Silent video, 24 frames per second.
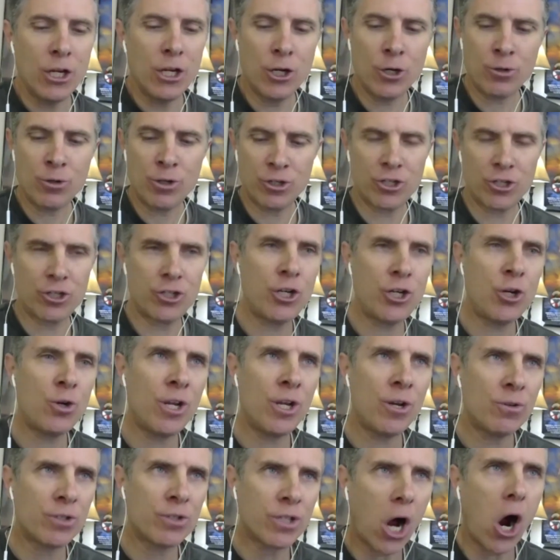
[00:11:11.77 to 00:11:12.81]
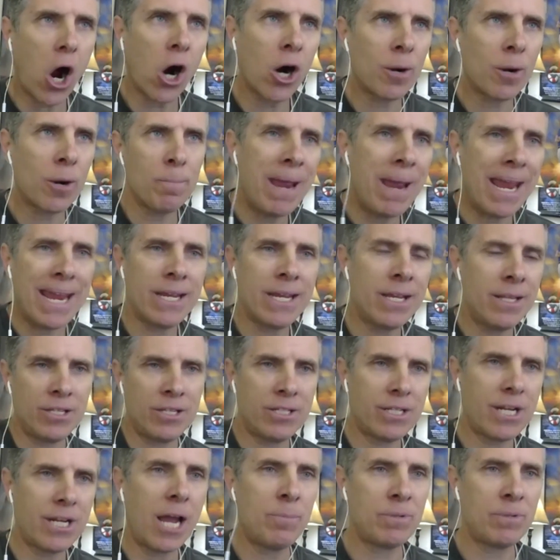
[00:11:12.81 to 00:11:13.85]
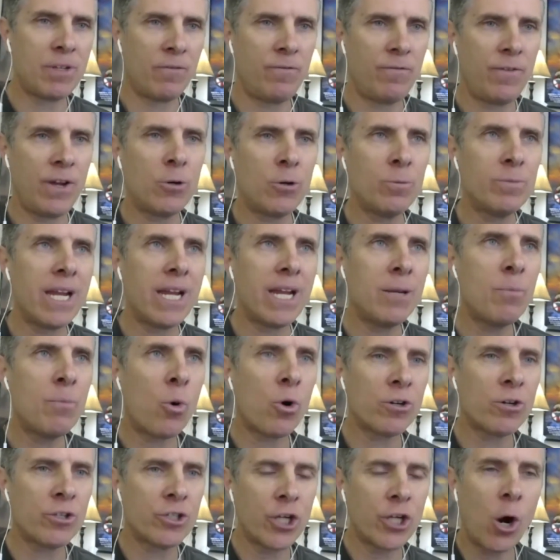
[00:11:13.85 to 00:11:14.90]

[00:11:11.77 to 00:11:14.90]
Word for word: you know, the studios aren't making these types of films anymore.